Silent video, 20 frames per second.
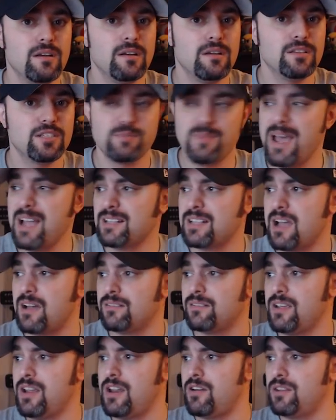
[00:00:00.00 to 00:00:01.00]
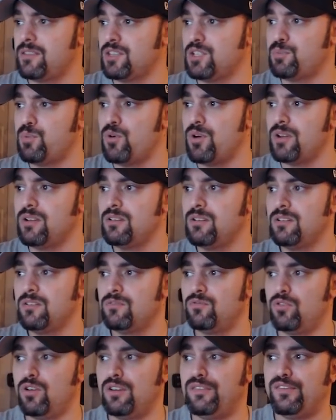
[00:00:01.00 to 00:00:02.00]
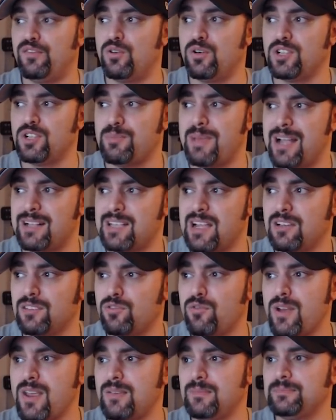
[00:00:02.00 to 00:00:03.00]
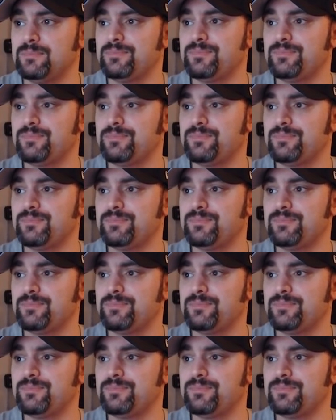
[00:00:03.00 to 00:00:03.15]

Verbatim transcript: SmackDown here at this point. Raw 4, SmackDown 3.